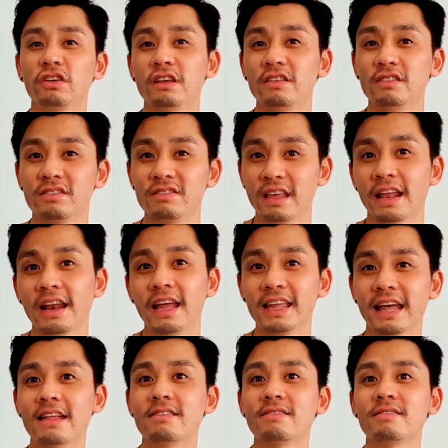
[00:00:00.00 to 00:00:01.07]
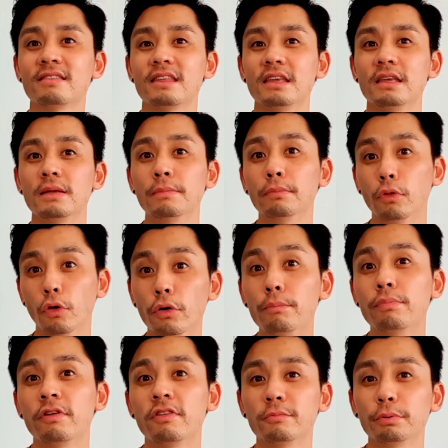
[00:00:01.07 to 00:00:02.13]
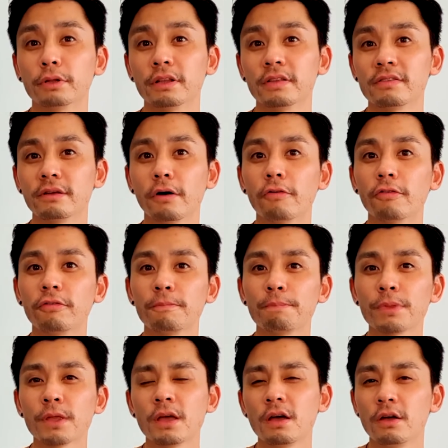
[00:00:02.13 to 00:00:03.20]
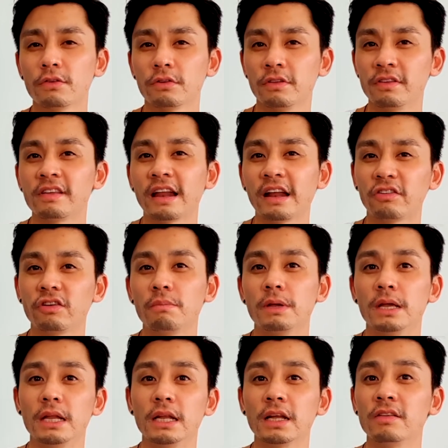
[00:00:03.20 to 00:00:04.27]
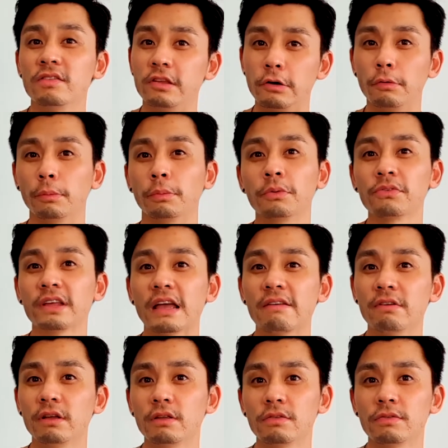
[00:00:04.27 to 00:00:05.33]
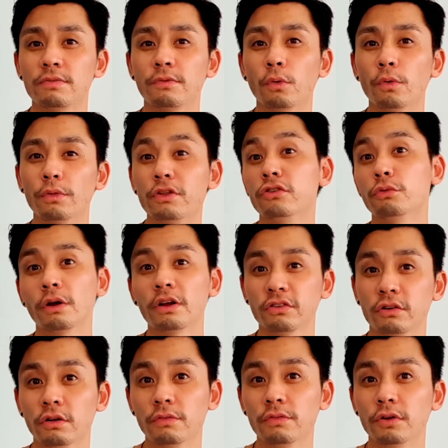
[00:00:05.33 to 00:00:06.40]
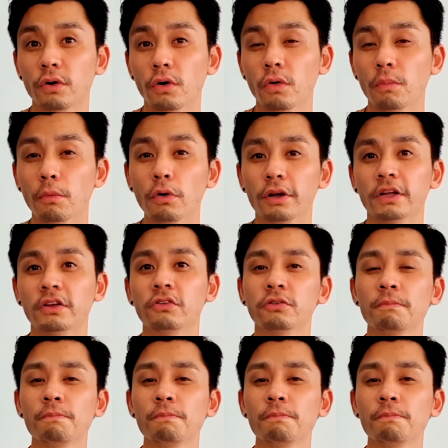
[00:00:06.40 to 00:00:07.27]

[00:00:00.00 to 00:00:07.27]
is set against the loan principal itself. So this can actually mean considerable savings for the duration of your mortgage.